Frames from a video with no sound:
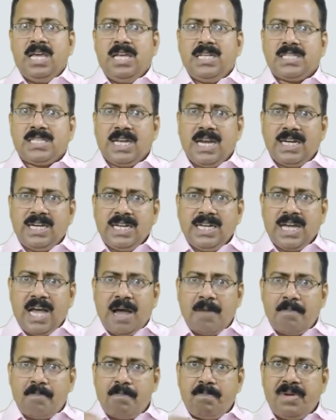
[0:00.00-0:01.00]
is getting
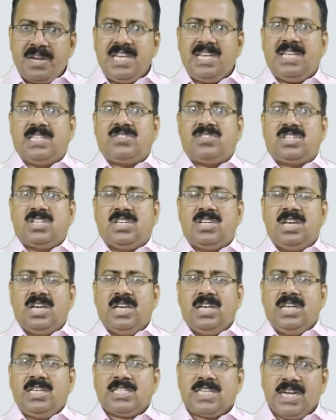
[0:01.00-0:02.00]
abridged,
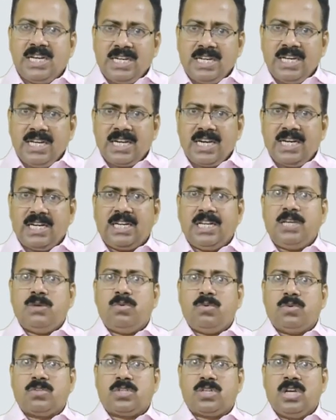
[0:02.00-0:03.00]
is getting
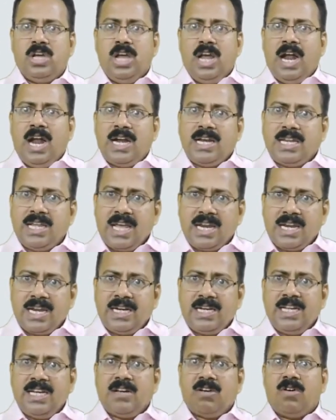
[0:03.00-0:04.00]
reduced, and they are
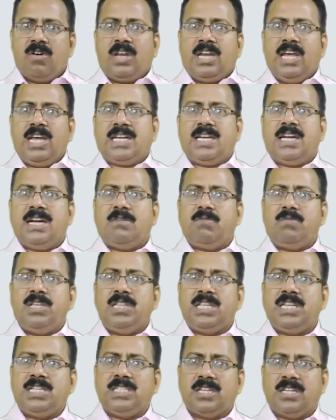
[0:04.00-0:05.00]
getting connected
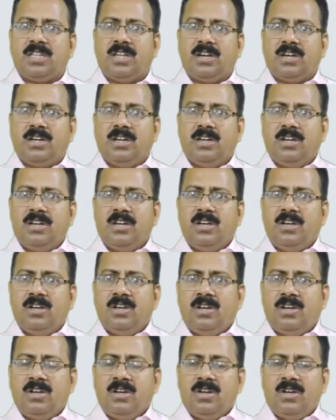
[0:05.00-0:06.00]
with each other.
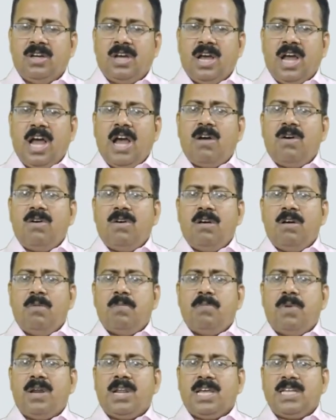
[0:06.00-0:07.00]
How?
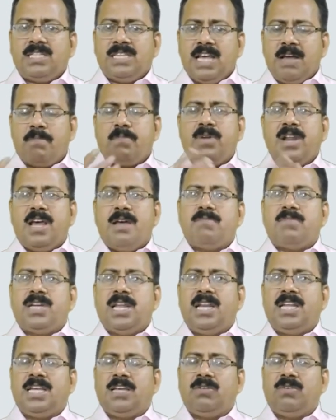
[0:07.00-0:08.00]
For example, I am
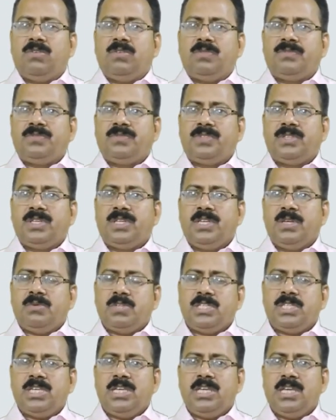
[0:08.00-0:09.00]
telling you, you
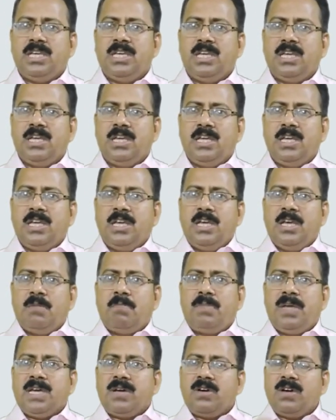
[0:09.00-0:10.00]
see,
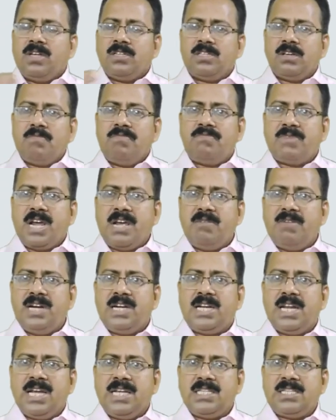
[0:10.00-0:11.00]
because of
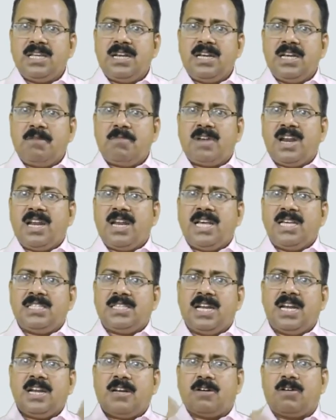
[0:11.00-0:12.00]
privatization,
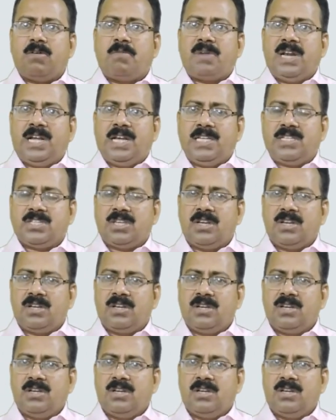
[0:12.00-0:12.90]
liberalization and globalization